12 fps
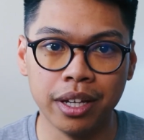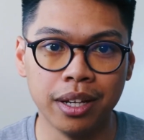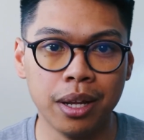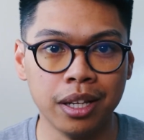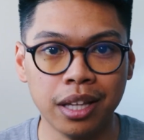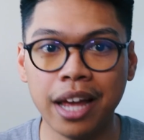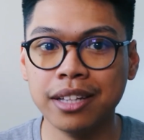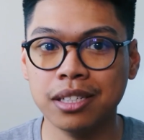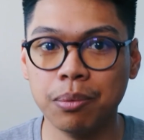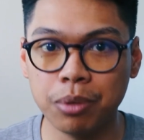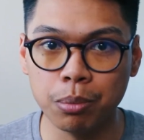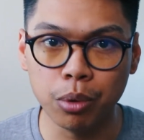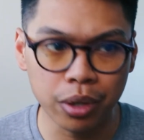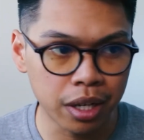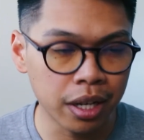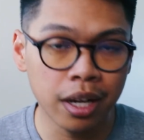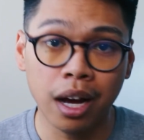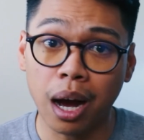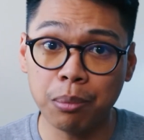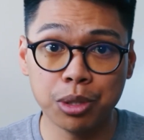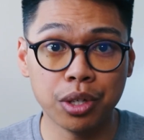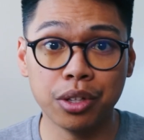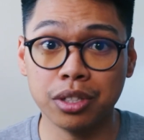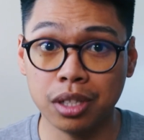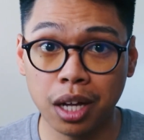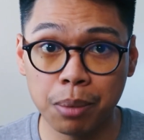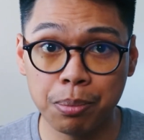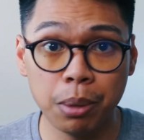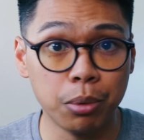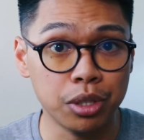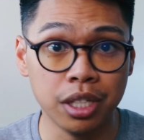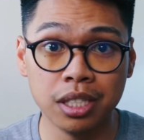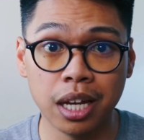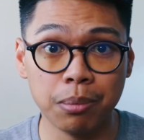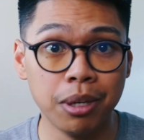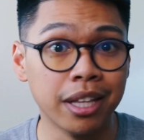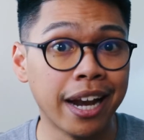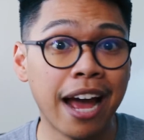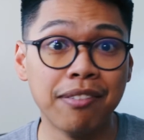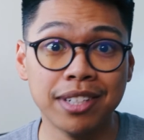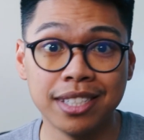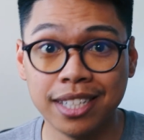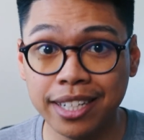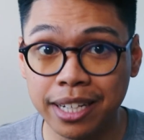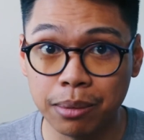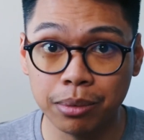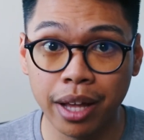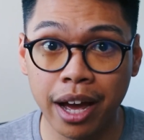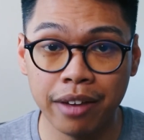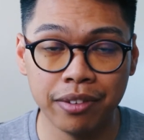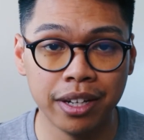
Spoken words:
It lightens up the mood, and I'm sure there's a lot of people just like me that haven't seen him live.